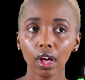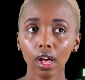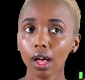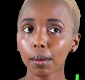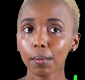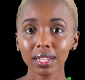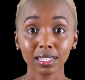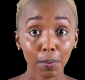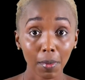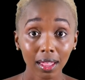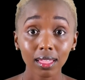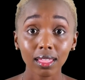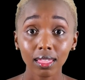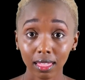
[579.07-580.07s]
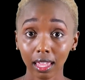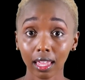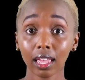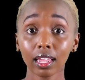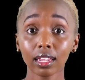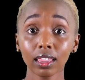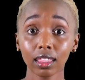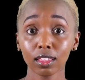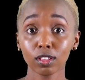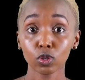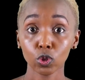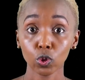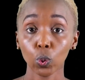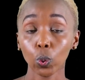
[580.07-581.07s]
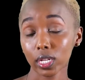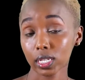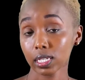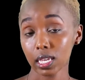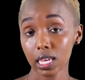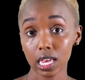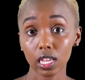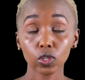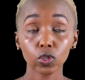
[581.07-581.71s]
Um, as a man thinketh, so is he.